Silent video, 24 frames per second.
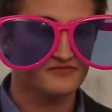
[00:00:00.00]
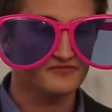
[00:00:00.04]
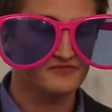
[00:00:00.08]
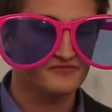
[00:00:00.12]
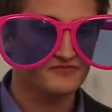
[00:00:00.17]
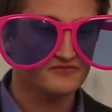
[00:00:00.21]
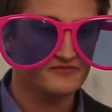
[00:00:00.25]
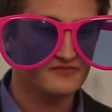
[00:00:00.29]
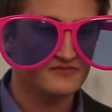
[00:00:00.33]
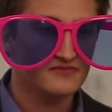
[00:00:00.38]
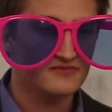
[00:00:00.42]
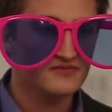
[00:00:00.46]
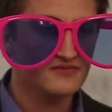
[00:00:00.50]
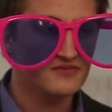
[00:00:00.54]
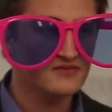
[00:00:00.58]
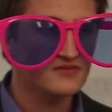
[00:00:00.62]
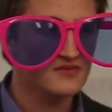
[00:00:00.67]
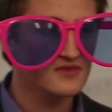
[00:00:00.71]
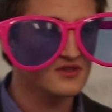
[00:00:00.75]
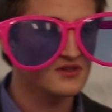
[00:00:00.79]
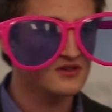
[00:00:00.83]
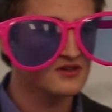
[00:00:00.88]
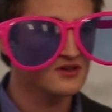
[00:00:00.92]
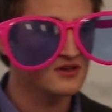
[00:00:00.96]

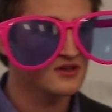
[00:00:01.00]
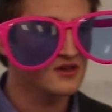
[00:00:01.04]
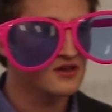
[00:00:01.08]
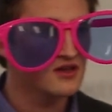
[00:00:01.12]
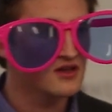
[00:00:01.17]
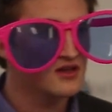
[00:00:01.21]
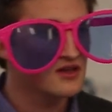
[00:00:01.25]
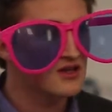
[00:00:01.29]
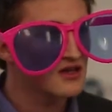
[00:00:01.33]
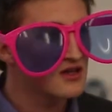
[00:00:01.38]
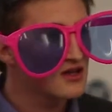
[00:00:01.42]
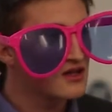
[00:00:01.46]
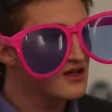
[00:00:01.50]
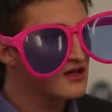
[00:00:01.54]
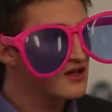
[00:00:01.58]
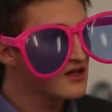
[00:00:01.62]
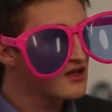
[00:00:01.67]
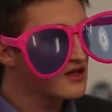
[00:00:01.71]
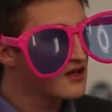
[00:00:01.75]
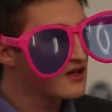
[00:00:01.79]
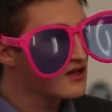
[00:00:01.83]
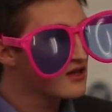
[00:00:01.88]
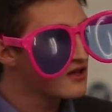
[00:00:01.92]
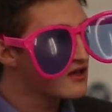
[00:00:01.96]

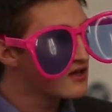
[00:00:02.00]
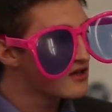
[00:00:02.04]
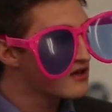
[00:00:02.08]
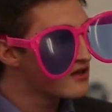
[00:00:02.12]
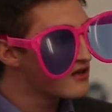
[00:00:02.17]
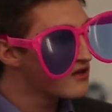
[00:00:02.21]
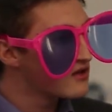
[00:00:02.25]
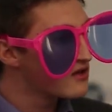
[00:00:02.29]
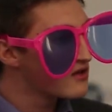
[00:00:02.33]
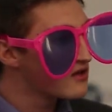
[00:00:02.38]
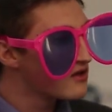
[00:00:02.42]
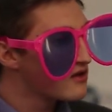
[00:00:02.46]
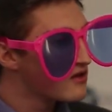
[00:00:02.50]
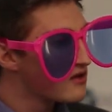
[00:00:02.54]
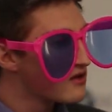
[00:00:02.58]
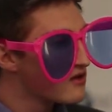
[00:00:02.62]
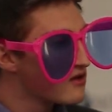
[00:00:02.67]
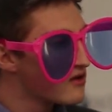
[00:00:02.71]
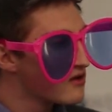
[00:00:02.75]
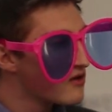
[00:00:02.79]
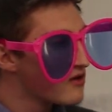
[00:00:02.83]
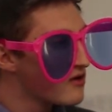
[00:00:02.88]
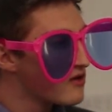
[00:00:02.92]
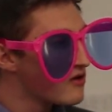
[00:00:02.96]

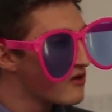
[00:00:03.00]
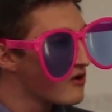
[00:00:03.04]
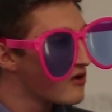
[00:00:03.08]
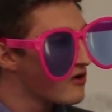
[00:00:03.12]
(no one is talking)